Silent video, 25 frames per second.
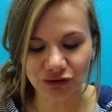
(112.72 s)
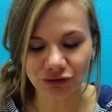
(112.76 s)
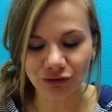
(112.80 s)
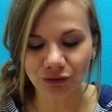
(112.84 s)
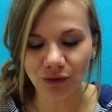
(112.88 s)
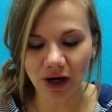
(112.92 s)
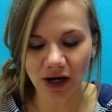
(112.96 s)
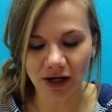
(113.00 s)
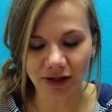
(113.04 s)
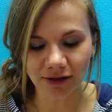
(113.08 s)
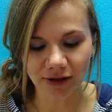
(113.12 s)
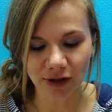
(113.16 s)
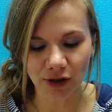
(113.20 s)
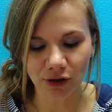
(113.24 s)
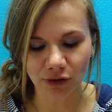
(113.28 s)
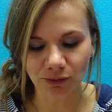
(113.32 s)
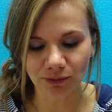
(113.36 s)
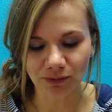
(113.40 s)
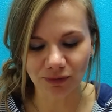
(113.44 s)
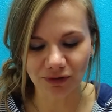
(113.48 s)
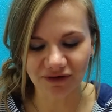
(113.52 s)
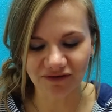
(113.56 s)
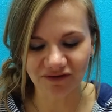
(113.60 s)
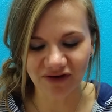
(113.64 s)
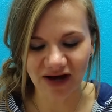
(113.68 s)
you alone
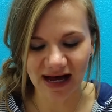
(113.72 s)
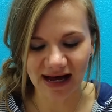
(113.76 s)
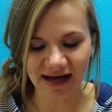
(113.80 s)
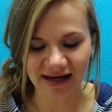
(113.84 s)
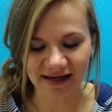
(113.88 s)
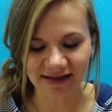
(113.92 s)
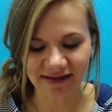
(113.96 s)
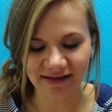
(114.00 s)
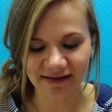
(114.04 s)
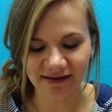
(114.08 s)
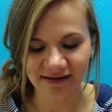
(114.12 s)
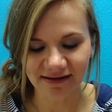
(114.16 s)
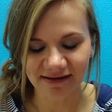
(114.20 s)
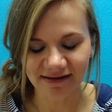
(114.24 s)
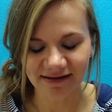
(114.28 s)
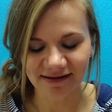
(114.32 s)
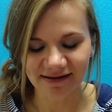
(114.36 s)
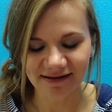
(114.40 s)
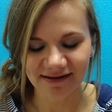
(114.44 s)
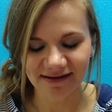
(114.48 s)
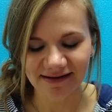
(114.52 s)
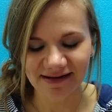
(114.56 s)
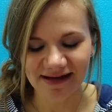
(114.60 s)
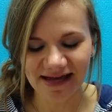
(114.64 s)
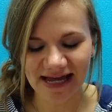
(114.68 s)
provide.
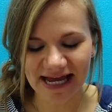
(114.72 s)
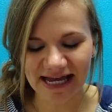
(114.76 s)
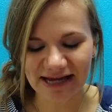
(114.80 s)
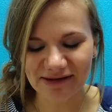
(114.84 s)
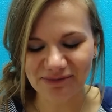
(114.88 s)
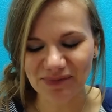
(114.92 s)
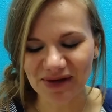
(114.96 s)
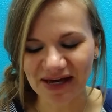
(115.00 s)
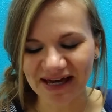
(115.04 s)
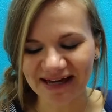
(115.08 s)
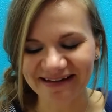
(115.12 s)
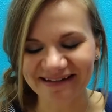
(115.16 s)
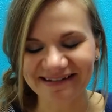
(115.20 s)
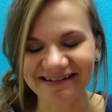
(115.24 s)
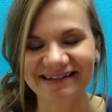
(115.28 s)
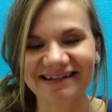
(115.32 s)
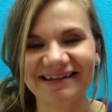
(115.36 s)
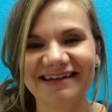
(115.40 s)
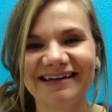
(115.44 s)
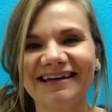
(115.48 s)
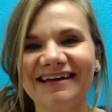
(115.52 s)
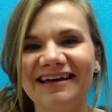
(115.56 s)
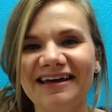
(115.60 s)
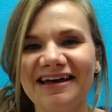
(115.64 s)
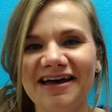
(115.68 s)
Amen.
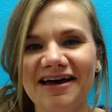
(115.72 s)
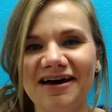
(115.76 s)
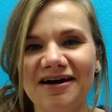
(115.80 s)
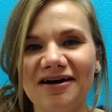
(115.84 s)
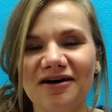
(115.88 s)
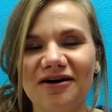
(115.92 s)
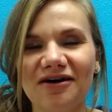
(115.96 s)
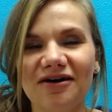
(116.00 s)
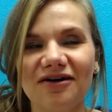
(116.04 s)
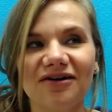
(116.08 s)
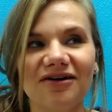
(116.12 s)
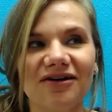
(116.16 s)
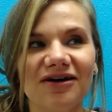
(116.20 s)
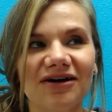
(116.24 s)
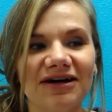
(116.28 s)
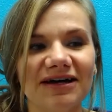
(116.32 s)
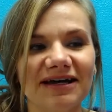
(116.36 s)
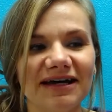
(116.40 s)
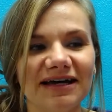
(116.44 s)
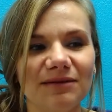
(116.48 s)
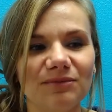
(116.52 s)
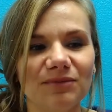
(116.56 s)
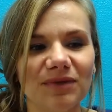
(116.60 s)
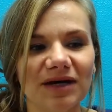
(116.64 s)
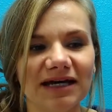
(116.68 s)
Oh,
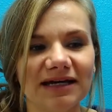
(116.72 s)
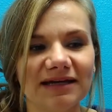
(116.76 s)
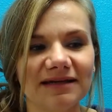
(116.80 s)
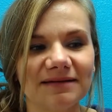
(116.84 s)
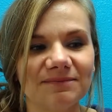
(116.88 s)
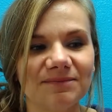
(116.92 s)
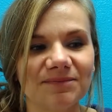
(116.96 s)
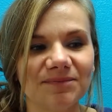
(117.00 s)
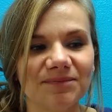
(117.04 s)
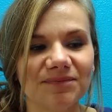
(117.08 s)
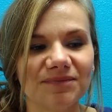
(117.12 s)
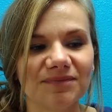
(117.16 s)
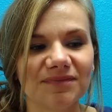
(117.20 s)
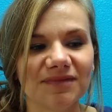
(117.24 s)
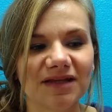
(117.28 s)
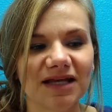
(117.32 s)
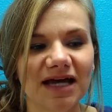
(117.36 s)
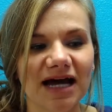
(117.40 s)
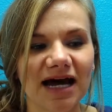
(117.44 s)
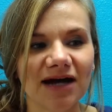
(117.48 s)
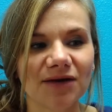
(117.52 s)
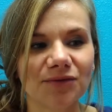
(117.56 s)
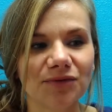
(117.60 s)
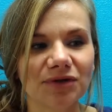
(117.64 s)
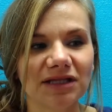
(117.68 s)
amen.
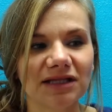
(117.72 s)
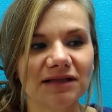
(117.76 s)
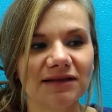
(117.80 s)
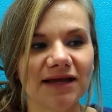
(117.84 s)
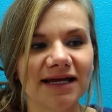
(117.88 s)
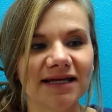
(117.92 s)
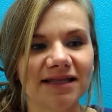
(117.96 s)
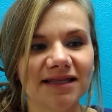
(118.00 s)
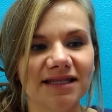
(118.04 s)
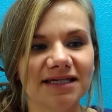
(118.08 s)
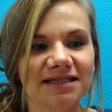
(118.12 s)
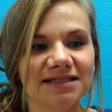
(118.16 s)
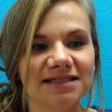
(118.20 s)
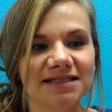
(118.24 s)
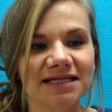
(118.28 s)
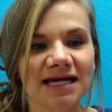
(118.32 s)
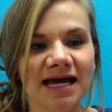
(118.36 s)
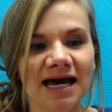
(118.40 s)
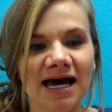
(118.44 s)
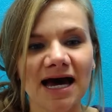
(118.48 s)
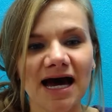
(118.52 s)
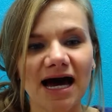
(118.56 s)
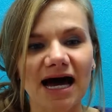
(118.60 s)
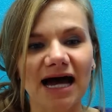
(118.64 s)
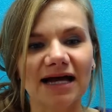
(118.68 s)
I really like this.
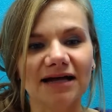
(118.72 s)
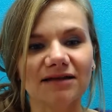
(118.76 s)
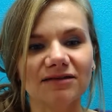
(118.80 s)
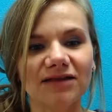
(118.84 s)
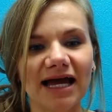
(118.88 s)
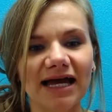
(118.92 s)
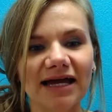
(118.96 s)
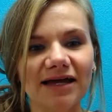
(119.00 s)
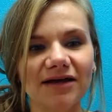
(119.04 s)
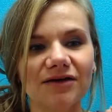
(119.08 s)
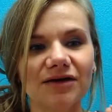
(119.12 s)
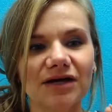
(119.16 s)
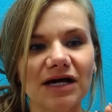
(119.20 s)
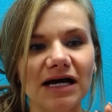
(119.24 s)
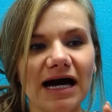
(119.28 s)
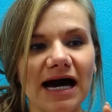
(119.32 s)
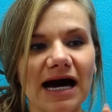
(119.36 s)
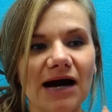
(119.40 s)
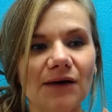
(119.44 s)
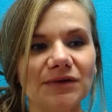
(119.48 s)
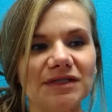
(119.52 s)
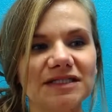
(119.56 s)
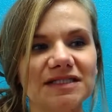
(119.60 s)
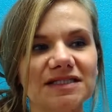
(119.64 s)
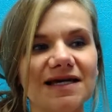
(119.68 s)
I like
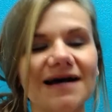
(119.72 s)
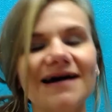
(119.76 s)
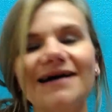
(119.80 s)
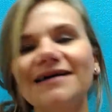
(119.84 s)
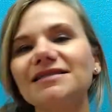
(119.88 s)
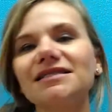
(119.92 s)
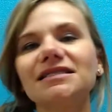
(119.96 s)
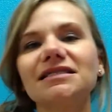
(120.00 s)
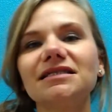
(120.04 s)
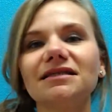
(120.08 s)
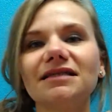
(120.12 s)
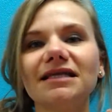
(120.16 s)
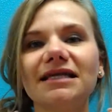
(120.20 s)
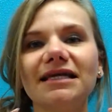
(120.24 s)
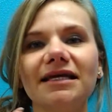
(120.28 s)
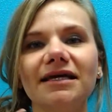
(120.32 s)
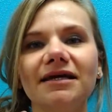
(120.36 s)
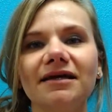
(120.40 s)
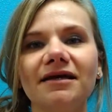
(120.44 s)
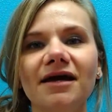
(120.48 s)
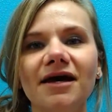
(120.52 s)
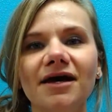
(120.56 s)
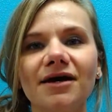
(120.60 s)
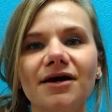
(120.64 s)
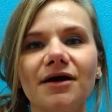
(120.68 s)
how he's
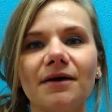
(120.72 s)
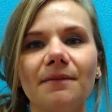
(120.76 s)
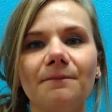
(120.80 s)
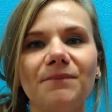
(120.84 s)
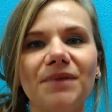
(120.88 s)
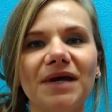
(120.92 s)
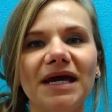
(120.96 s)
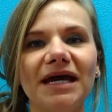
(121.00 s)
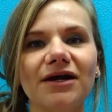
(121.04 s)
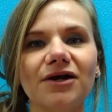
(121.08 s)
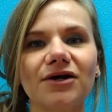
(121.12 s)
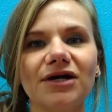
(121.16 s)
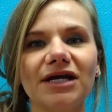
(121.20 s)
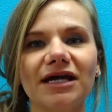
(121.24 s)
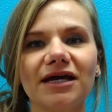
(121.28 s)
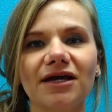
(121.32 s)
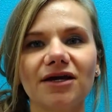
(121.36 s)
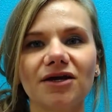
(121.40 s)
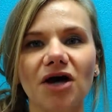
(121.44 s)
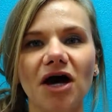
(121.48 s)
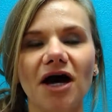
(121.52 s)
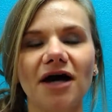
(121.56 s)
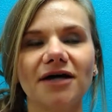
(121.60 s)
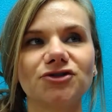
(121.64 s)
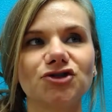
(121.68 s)
constantly comparing
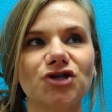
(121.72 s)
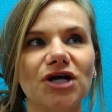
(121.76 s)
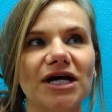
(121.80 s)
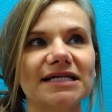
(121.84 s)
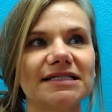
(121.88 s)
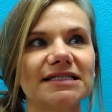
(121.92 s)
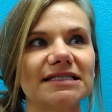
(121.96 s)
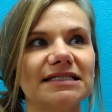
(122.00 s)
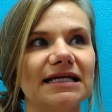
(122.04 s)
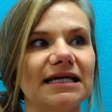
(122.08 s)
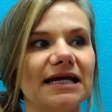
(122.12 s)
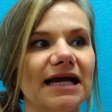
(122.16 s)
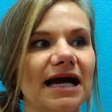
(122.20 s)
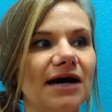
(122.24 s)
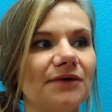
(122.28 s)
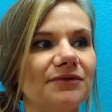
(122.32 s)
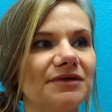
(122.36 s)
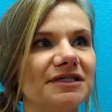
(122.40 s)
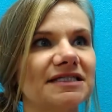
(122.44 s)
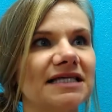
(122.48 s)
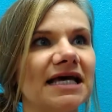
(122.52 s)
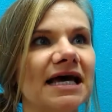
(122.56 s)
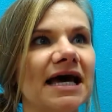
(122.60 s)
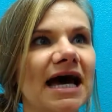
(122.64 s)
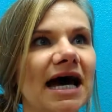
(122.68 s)
and contrasting, how
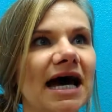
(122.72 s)
he's